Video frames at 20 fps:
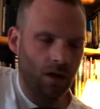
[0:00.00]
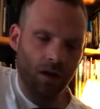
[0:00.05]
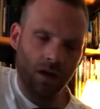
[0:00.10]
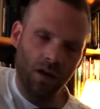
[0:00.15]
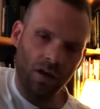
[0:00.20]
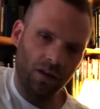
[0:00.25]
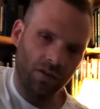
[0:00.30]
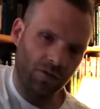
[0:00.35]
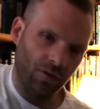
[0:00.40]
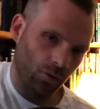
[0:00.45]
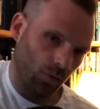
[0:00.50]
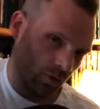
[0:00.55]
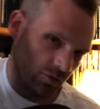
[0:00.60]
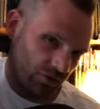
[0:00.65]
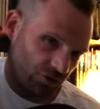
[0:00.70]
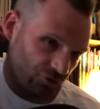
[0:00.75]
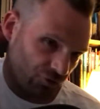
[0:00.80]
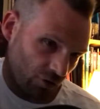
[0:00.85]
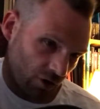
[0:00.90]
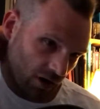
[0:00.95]
And if you want
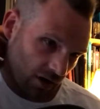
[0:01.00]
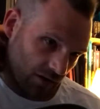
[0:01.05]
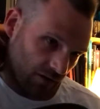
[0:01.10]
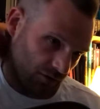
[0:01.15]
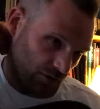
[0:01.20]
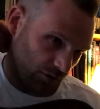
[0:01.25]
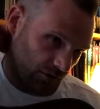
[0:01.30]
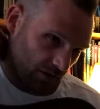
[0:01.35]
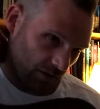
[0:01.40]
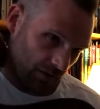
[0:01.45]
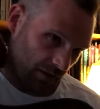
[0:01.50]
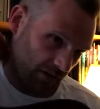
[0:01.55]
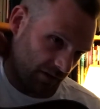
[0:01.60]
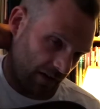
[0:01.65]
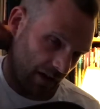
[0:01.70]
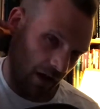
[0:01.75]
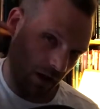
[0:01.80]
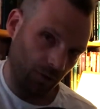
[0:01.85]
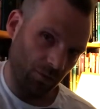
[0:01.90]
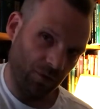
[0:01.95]
to try and do something to
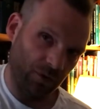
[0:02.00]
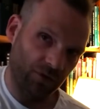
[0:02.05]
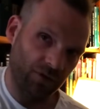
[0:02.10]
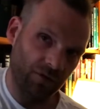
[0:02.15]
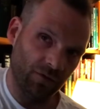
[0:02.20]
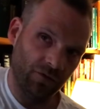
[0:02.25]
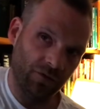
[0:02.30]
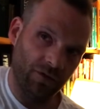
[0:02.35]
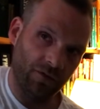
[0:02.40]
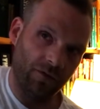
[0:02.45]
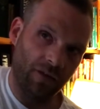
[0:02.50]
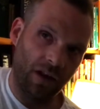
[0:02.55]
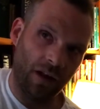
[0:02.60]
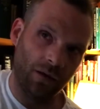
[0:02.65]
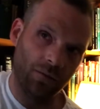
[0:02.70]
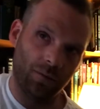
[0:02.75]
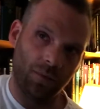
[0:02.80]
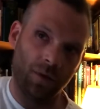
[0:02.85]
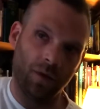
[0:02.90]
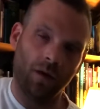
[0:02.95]
help you
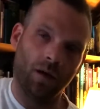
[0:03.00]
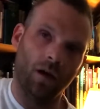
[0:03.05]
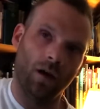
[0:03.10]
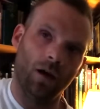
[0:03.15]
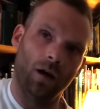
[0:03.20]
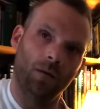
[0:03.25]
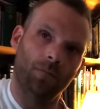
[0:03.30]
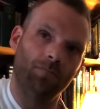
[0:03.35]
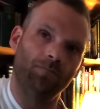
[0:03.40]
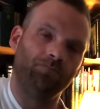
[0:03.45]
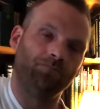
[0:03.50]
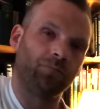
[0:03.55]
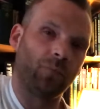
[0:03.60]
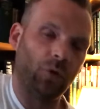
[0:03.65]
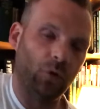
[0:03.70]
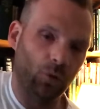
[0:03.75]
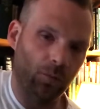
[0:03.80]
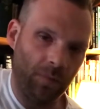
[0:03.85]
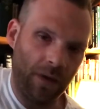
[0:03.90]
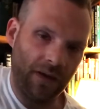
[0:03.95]
develop
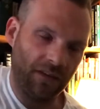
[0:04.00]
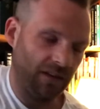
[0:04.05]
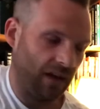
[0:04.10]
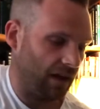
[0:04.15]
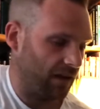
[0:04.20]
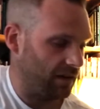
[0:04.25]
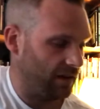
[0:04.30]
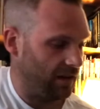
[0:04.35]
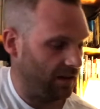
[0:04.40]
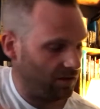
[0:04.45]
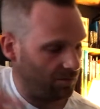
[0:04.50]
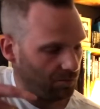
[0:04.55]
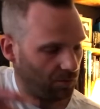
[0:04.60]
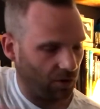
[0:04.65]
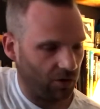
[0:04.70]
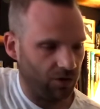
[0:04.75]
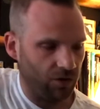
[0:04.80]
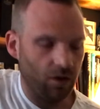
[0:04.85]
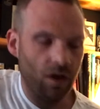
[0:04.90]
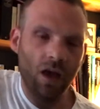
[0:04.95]
your pick technique,
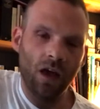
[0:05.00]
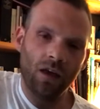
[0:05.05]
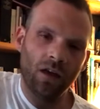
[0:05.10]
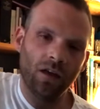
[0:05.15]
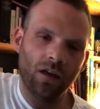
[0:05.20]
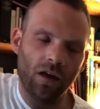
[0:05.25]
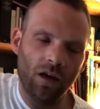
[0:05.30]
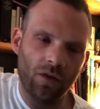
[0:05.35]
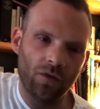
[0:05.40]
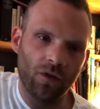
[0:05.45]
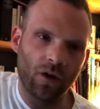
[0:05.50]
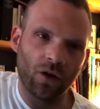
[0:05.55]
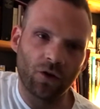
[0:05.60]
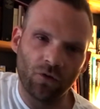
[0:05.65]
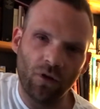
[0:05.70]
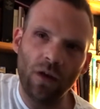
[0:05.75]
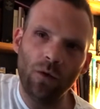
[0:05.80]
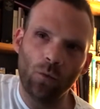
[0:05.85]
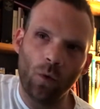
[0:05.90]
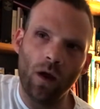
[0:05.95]
a
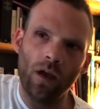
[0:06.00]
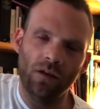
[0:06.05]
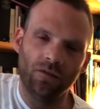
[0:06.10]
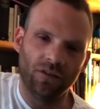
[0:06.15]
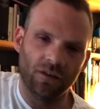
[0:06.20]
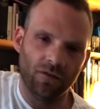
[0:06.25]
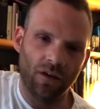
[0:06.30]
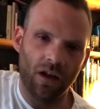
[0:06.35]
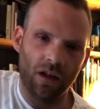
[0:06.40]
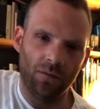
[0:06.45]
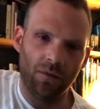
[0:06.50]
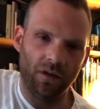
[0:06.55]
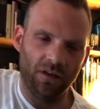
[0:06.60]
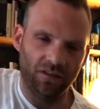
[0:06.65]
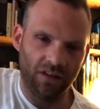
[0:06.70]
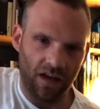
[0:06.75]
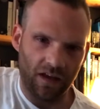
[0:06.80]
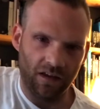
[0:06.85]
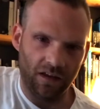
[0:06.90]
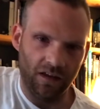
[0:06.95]
great way of developing
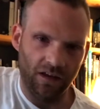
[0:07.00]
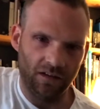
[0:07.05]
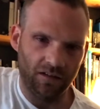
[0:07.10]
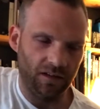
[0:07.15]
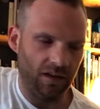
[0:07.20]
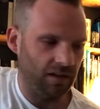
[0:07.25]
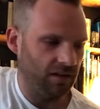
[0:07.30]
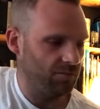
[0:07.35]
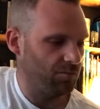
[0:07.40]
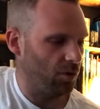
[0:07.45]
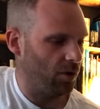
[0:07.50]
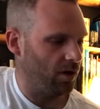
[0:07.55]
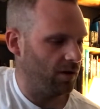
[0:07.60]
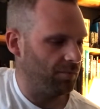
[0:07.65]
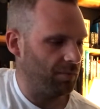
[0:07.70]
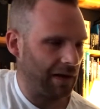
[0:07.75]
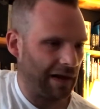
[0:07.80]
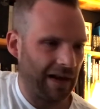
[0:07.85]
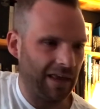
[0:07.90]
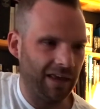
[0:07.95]
techniques is by
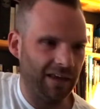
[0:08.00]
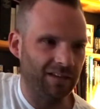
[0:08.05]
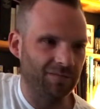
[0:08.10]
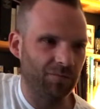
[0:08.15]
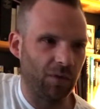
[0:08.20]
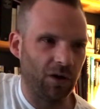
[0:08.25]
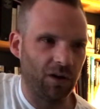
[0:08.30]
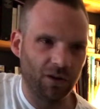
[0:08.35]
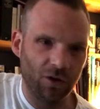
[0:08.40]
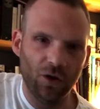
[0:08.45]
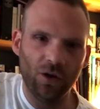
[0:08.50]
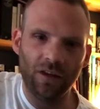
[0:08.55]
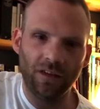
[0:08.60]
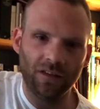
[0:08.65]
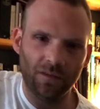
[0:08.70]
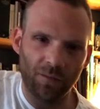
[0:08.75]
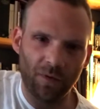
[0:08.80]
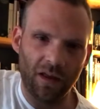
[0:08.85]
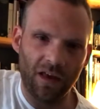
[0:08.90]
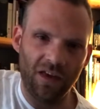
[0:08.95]
learning to
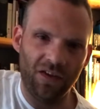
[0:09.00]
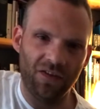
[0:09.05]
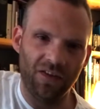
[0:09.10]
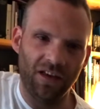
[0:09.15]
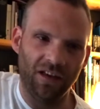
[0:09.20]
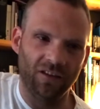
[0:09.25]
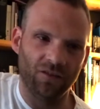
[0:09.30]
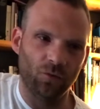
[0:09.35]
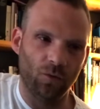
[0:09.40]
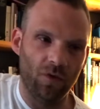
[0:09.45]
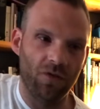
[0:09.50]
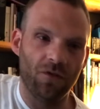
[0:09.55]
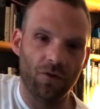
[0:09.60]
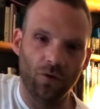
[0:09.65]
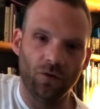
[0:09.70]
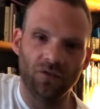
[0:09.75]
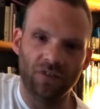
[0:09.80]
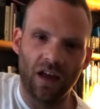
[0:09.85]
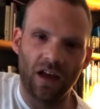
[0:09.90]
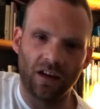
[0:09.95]
play things with
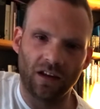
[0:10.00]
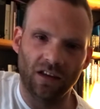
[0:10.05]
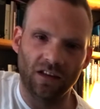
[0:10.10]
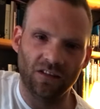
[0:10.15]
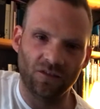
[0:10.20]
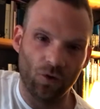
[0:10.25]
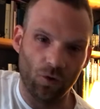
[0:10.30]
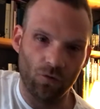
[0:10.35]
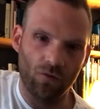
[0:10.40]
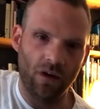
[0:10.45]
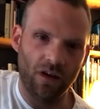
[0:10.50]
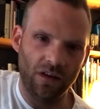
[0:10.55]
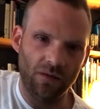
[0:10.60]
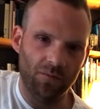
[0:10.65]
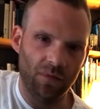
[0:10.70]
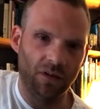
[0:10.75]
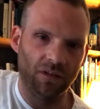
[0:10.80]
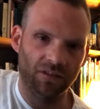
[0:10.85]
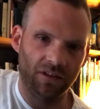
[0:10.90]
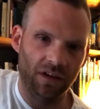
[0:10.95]
those techniques already
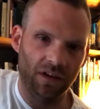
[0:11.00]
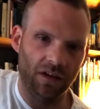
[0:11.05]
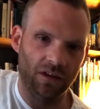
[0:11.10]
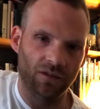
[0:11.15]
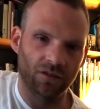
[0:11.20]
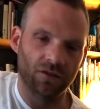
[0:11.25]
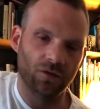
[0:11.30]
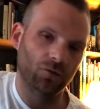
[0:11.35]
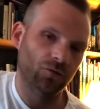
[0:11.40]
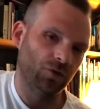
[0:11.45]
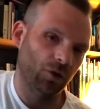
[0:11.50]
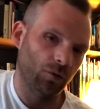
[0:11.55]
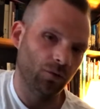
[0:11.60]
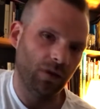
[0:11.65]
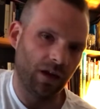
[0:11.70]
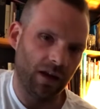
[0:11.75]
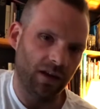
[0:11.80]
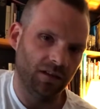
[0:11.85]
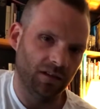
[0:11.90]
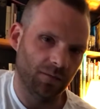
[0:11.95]
built in. So don't
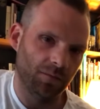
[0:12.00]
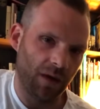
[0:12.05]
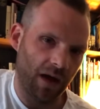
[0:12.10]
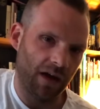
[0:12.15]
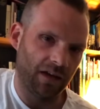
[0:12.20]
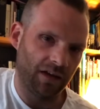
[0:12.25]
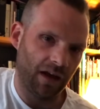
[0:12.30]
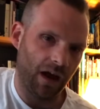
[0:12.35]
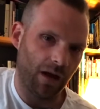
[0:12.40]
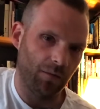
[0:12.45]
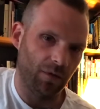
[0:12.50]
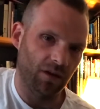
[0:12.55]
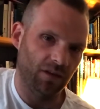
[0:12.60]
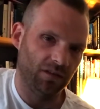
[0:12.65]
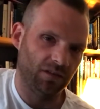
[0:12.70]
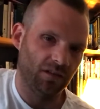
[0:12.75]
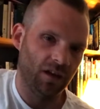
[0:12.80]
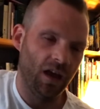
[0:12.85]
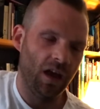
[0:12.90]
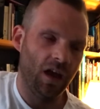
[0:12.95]
get into bad habits.